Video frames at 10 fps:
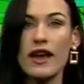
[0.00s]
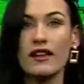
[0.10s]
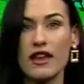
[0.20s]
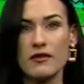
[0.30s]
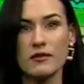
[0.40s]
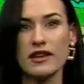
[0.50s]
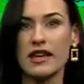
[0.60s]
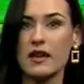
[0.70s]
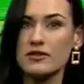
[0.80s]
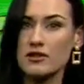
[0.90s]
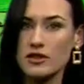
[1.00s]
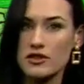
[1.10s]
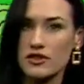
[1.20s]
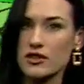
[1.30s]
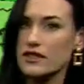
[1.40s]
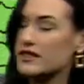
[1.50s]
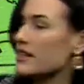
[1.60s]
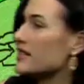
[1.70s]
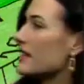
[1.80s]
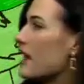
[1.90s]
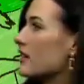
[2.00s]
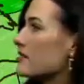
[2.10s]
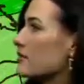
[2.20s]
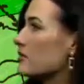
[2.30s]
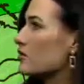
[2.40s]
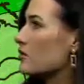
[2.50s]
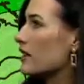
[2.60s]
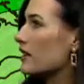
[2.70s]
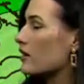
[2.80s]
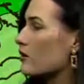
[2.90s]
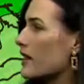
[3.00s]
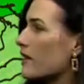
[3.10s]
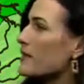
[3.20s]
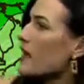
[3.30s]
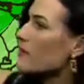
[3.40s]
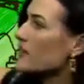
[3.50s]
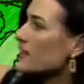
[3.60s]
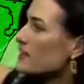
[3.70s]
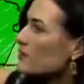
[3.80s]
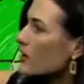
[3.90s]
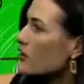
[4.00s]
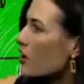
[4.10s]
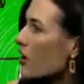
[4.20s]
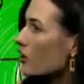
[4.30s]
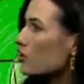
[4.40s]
at 11 p.m. so it does start to sink down into Missouri a little bit. But this is what you call a